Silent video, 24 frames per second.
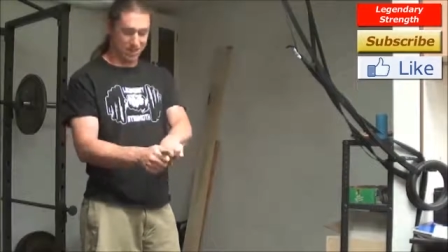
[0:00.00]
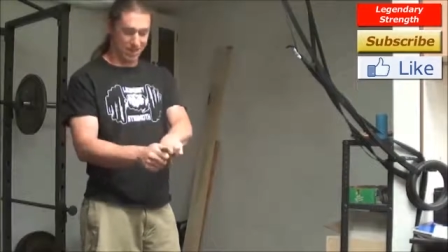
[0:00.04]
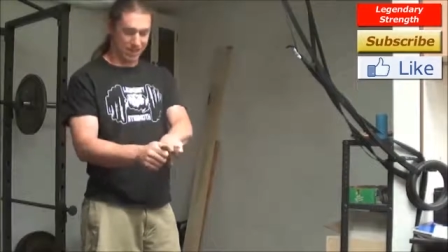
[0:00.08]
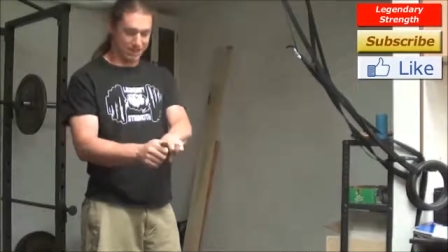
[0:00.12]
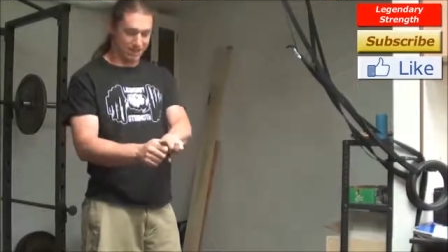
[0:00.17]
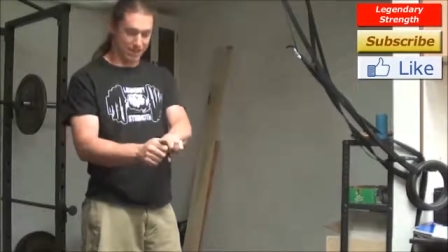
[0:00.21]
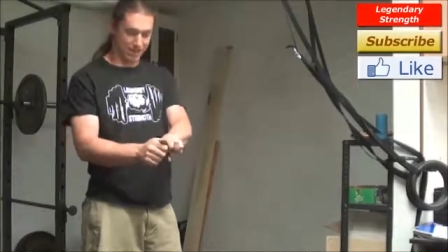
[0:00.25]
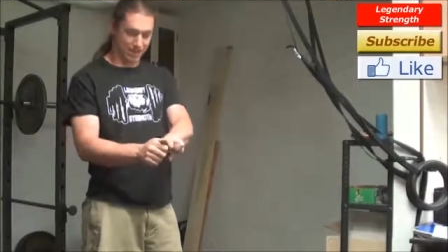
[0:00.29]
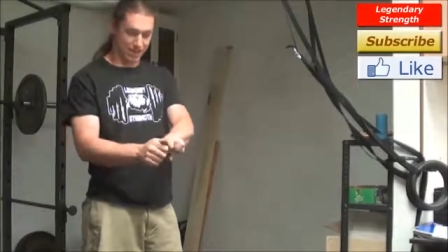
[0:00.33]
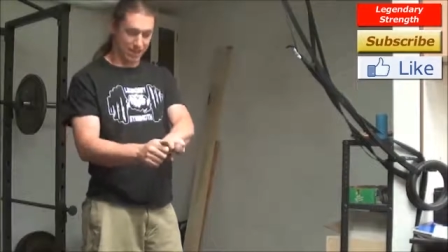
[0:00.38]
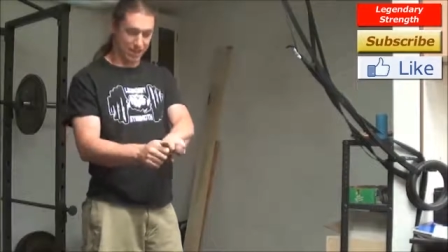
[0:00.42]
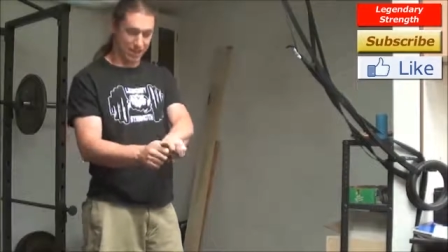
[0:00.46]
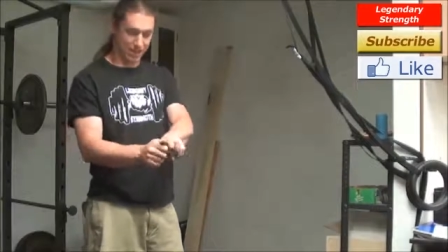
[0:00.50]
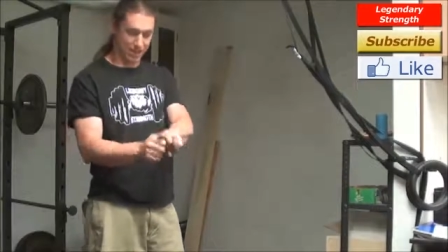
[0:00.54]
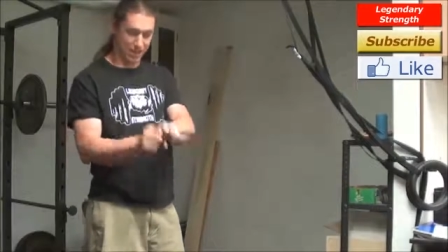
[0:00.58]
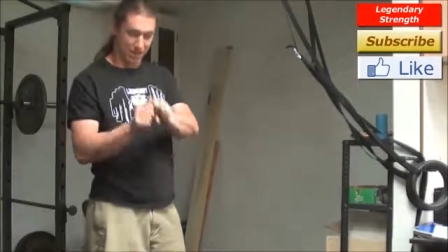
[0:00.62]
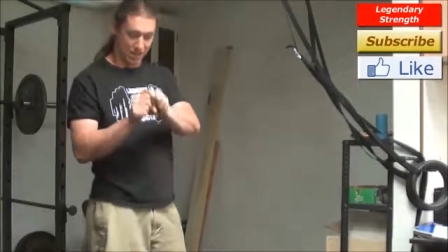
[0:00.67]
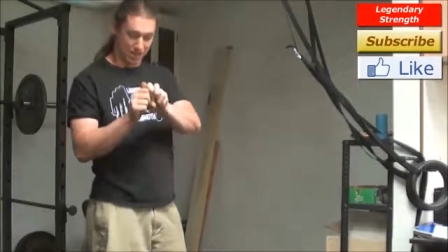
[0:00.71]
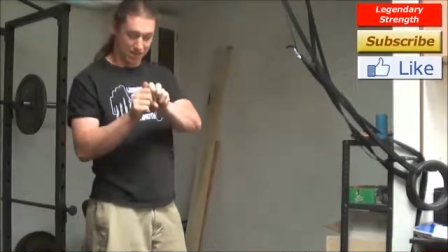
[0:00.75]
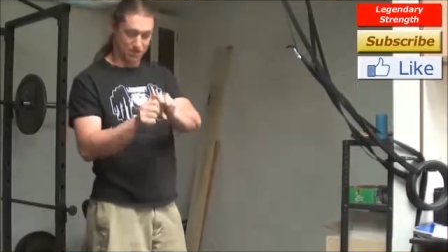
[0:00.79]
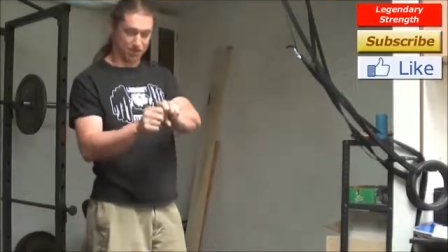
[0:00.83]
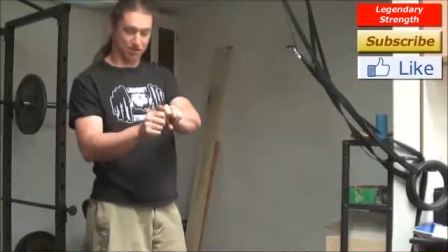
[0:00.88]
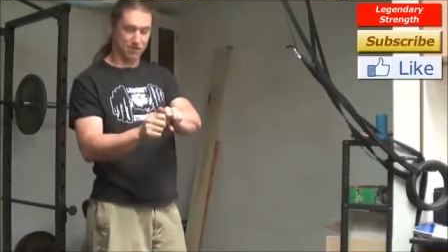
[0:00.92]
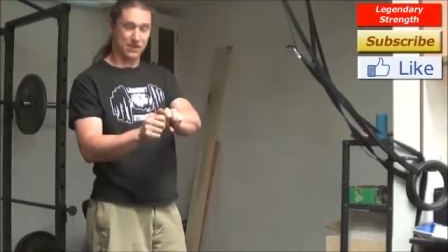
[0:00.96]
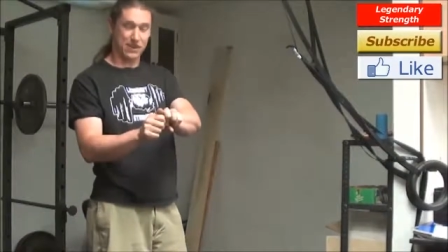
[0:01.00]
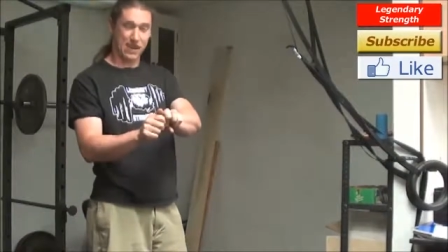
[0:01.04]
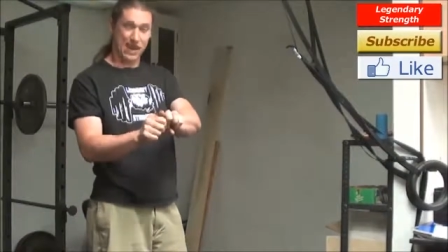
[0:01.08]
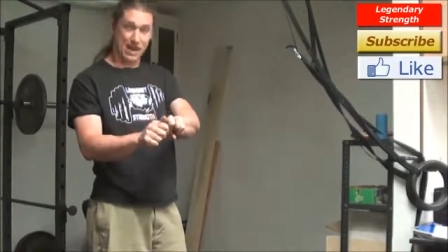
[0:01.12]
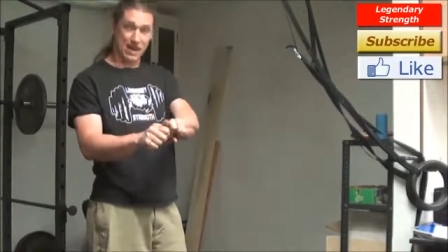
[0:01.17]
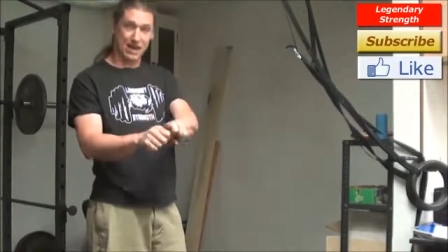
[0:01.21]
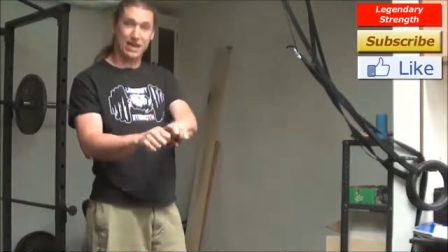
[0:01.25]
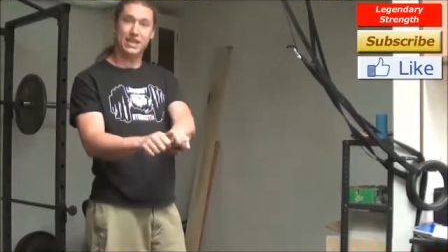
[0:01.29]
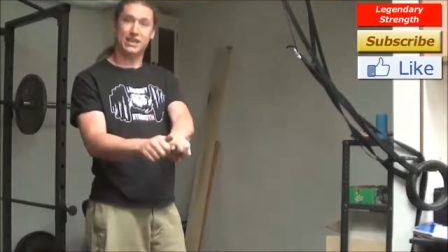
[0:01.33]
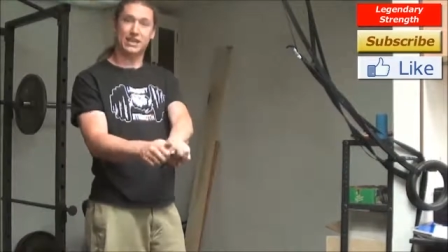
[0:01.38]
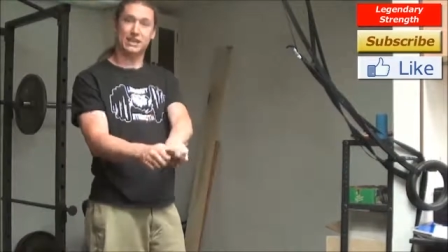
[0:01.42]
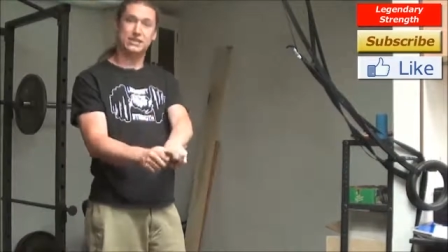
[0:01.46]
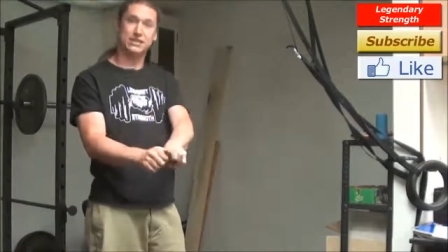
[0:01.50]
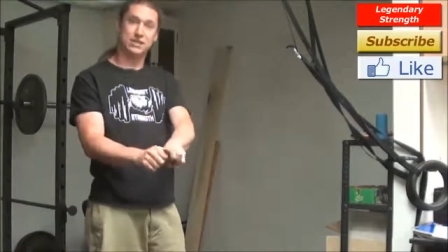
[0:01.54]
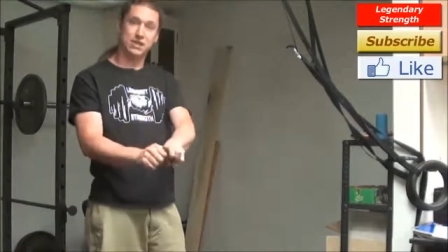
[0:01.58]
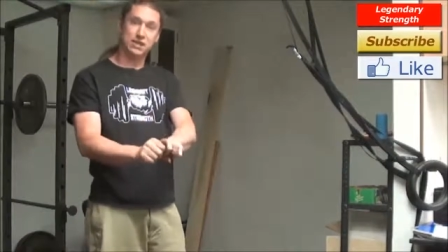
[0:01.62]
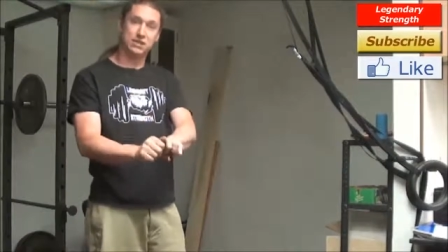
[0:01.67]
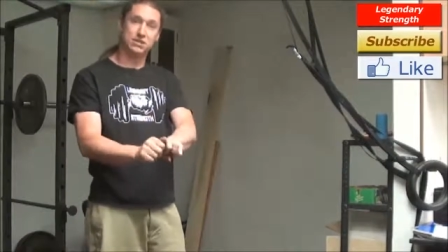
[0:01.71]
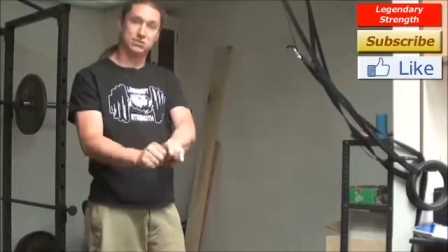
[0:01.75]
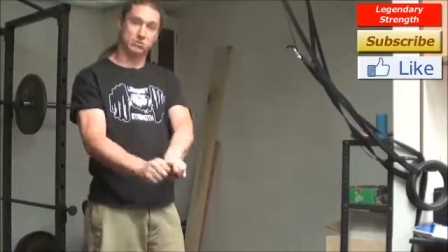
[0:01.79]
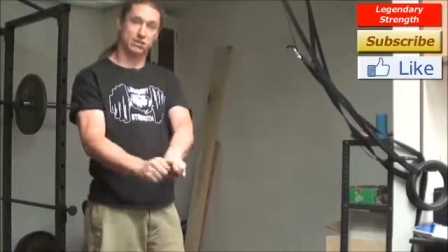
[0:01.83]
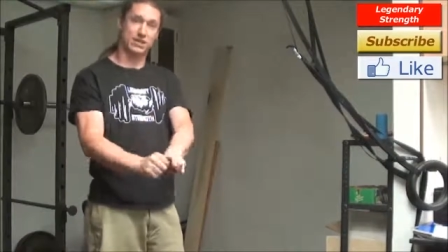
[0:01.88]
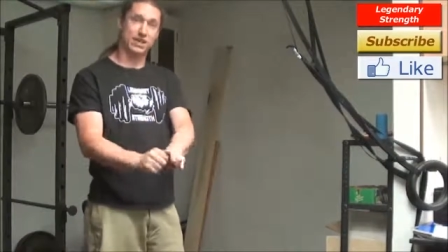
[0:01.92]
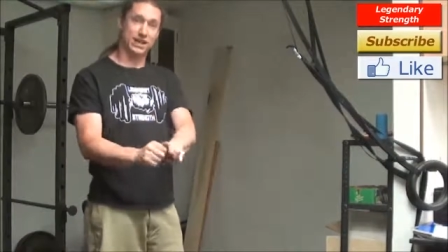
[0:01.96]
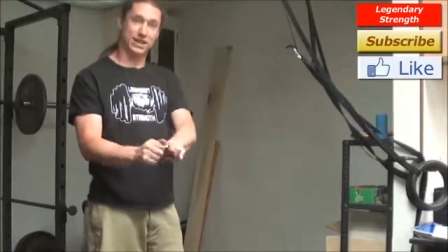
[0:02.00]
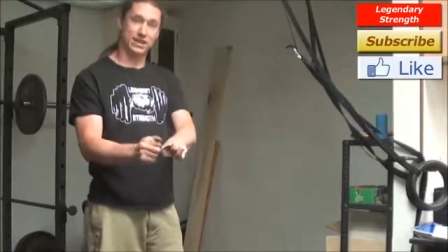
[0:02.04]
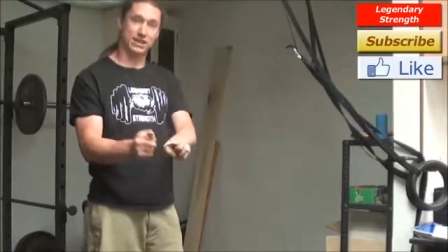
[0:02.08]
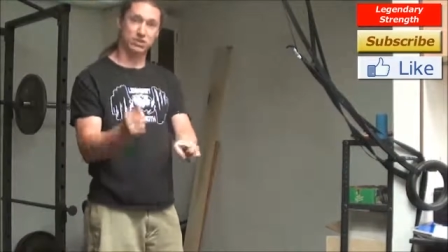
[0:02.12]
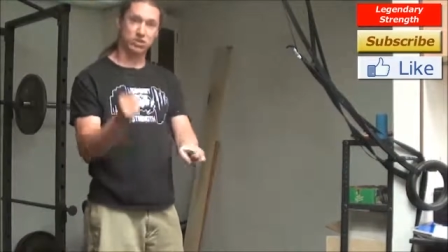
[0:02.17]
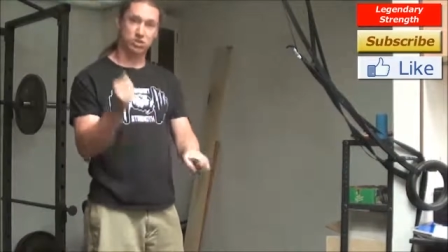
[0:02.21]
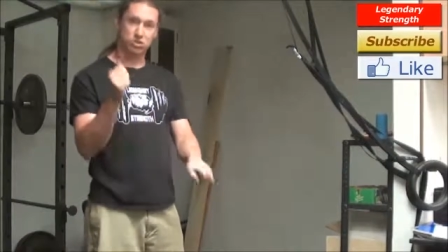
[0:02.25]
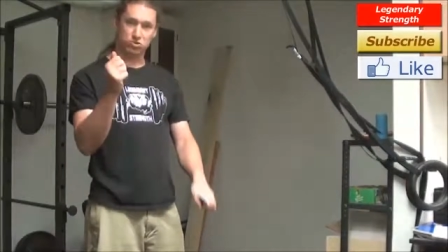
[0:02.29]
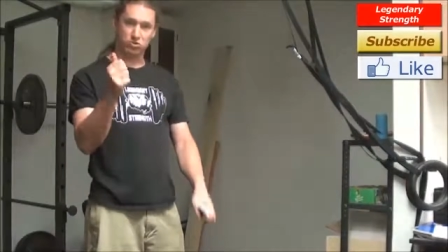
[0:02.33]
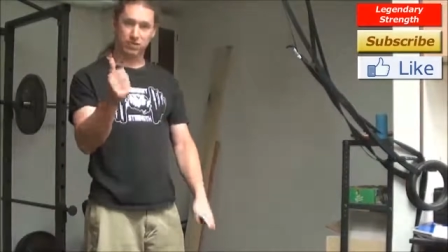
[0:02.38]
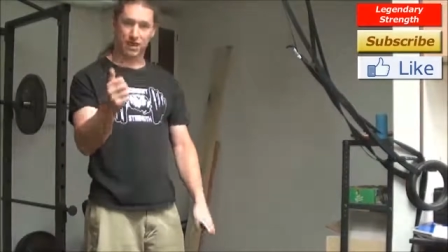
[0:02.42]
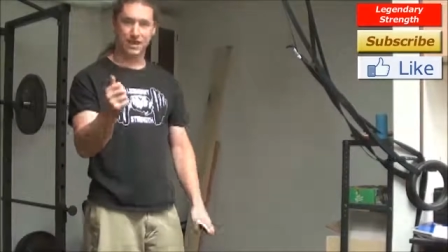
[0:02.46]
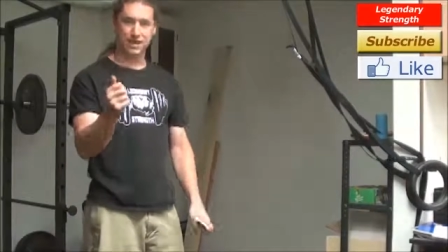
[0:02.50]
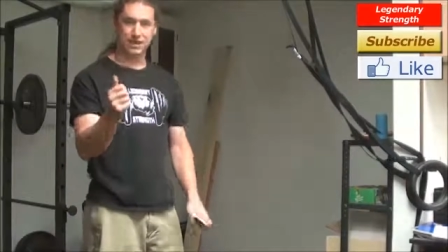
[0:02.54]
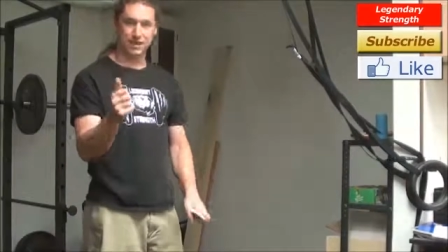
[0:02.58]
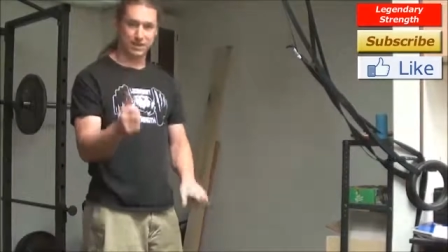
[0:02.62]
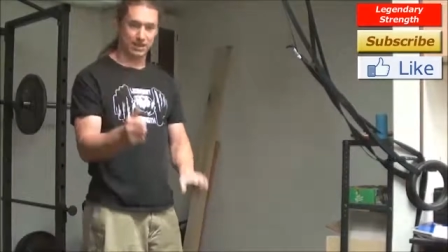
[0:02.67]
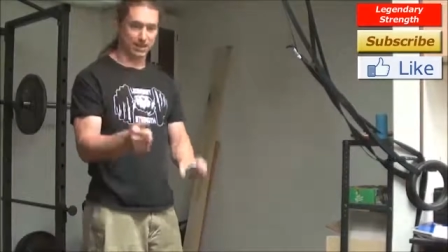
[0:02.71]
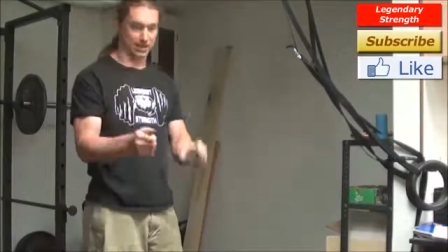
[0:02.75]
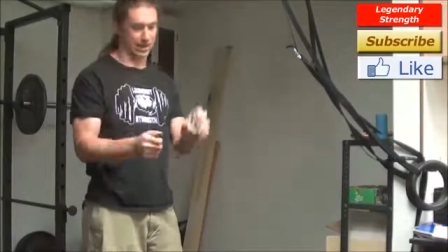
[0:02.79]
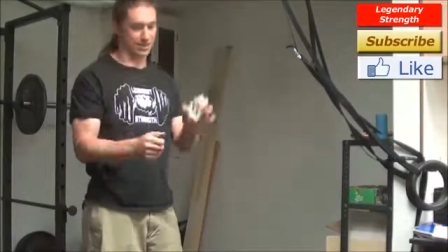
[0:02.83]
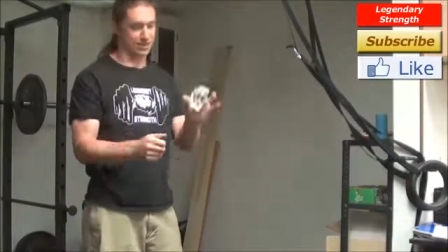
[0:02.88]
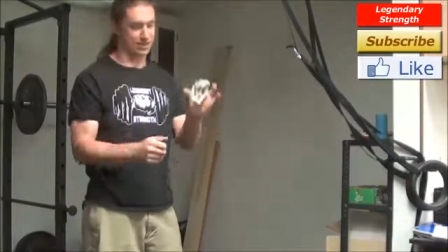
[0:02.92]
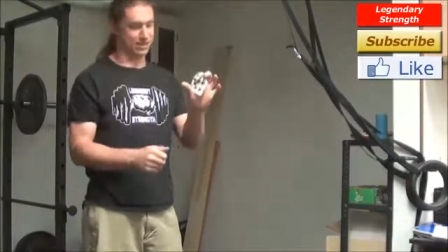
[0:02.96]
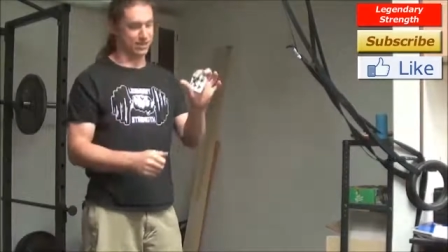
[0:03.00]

but that's it. Other than that, it's getting strength in this.